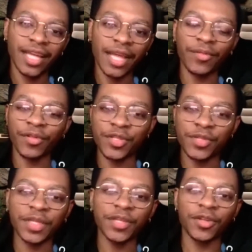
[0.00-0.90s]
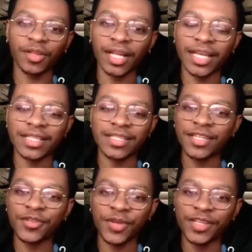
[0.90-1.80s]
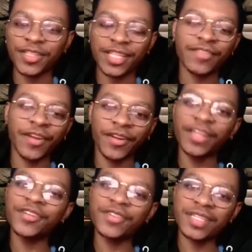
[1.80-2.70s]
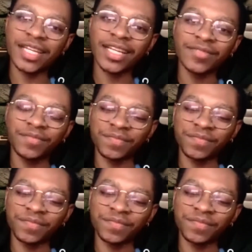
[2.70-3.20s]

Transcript: able to be utilized in such ways. So that's very interesting.